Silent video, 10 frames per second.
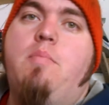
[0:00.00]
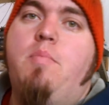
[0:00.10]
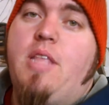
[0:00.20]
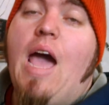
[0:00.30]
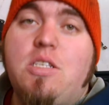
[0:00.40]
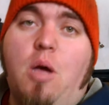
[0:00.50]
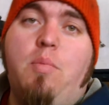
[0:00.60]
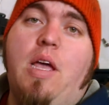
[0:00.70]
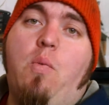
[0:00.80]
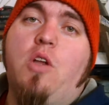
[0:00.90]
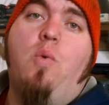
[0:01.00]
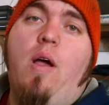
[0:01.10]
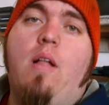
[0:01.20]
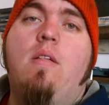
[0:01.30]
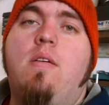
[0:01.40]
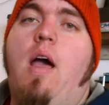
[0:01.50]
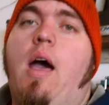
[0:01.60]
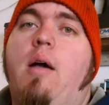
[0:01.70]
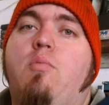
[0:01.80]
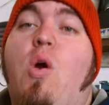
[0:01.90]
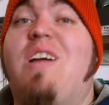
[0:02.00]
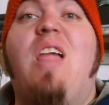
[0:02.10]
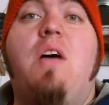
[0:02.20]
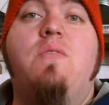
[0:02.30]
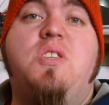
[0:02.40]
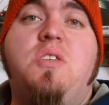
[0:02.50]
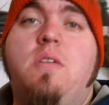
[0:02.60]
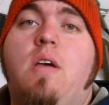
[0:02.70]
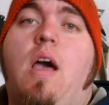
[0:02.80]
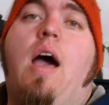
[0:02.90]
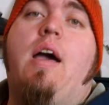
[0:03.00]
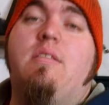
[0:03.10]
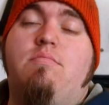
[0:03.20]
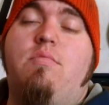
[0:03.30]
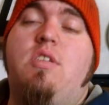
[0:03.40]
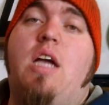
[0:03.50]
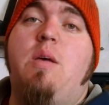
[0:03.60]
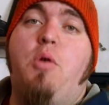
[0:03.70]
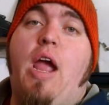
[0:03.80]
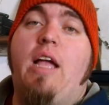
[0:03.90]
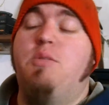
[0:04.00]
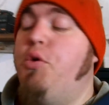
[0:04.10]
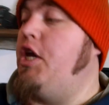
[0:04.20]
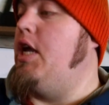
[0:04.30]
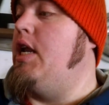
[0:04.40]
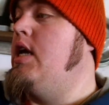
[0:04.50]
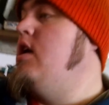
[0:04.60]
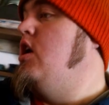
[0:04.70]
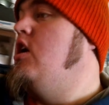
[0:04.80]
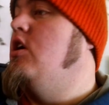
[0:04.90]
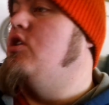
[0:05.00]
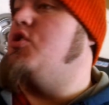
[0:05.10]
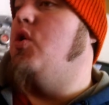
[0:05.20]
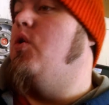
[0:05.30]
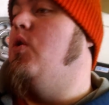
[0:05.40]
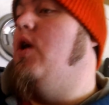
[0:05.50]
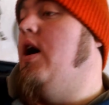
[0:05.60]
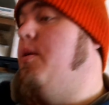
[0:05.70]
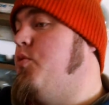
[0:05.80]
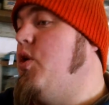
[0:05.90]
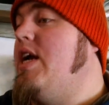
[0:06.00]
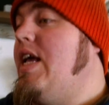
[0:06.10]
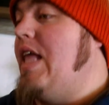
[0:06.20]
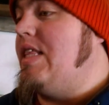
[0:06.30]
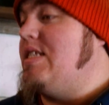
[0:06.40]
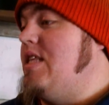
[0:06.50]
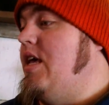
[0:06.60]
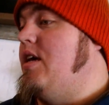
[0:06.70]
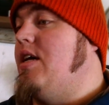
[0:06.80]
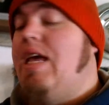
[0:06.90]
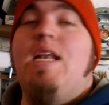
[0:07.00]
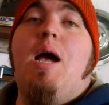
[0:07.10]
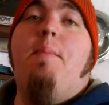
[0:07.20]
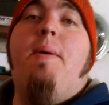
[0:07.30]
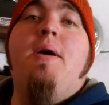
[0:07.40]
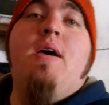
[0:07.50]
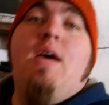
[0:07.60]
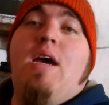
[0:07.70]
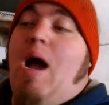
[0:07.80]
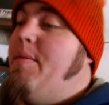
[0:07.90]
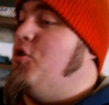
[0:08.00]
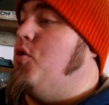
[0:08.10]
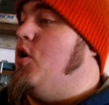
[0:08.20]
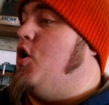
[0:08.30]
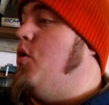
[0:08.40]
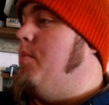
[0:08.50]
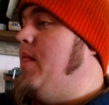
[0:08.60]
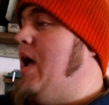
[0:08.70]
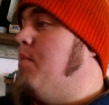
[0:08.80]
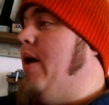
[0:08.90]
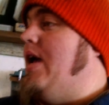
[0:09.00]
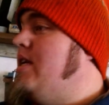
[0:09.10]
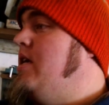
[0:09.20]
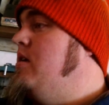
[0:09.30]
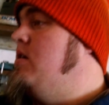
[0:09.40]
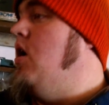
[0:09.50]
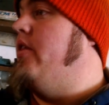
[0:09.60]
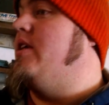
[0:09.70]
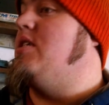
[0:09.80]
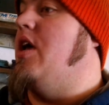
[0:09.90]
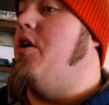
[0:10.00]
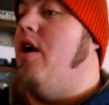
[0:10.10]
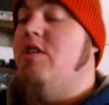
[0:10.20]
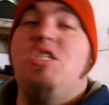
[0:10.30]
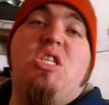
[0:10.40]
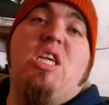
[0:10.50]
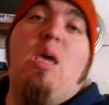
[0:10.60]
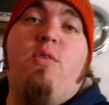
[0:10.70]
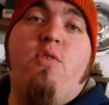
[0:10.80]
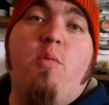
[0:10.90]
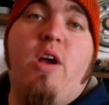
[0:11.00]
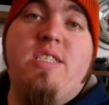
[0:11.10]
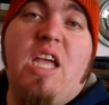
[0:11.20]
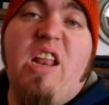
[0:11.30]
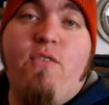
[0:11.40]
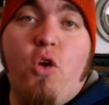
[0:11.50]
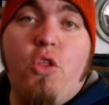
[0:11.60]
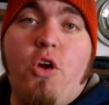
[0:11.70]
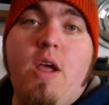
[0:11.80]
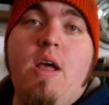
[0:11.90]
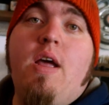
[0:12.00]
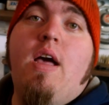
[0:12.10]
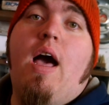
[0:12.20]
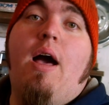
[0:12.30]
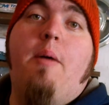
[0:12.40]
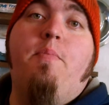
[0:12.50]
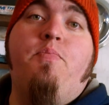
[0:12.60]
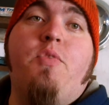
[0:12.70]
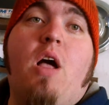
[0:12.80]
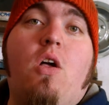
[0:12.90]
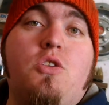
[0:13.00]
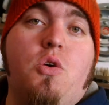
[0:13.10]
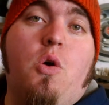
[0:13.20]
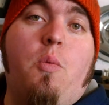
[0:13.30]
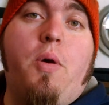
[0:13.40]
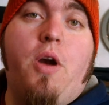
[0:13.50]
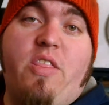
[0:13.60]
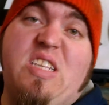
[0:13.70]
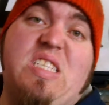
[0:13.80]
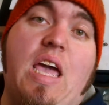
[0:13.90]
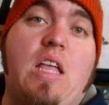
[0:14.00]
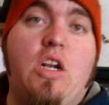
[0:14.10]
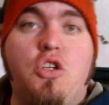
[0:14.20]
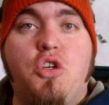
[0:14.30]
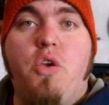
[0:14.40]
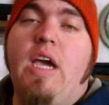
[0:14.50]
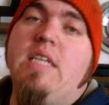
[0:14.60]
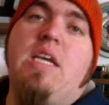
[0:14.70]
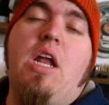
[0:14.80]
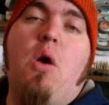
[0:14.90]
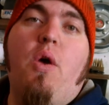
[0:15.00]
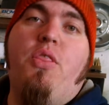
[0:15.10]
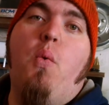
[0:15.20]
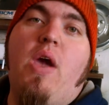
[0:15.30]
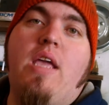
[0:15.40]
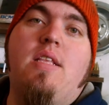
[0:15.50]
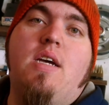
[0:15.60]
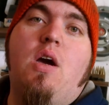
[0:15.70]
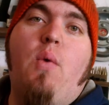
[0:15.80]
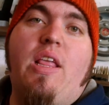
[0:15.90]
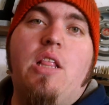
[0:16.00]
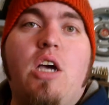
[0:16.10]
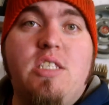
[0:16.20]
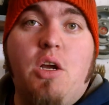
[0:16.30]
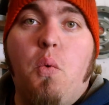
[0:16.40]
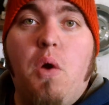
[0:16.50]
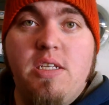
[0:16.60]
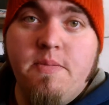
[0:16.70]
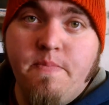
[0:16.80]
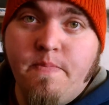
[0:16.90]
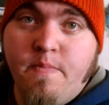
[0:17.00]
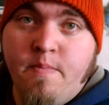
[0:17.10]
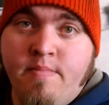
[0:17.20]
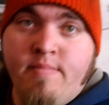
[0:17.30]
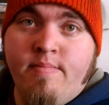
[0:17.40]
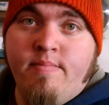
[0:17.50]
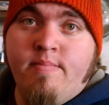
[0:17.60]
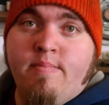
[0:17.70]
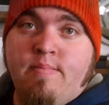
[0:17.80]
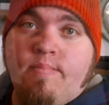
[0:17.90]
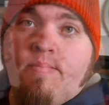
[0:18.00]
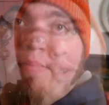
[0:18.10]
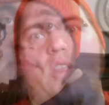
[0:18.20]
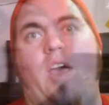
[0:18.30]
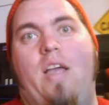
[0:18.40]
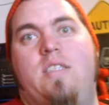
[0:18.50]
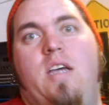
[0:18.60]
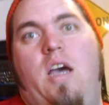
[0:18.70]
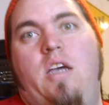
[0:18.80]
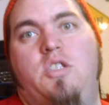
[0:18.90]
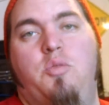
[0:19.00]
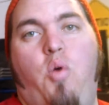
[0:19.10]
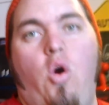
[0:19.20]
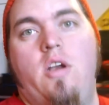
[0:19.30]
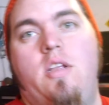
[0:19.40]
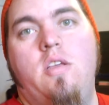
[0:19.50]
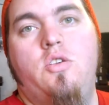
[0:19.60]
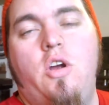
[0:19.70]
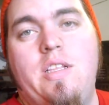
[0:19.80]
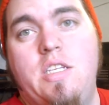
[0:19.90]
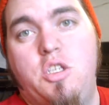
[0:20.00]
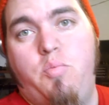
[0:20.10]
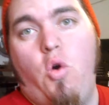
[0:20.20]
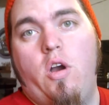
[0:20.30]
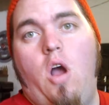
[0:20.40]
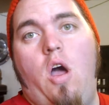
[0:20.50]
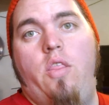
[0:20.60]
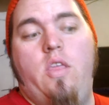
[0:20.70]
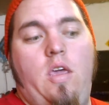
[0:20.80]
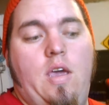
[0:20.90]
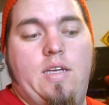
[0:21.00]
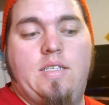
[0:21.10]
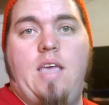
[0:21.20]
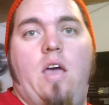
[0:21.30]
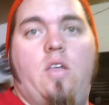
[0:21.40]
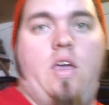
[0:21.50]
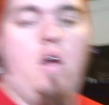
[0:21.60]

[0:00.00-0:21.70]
blade, but the hacksaw blade worked well. Wear gloves, cuts up your hands pretty good. So we're going to get this thing cleaned up. I might throw a coat of black paint on the center of it just to keep it from rusting any further. I'll also put it on the scale and I'll show you guys kind of what the weight loss there was. Okay, so I threw that trunk lid support on the scale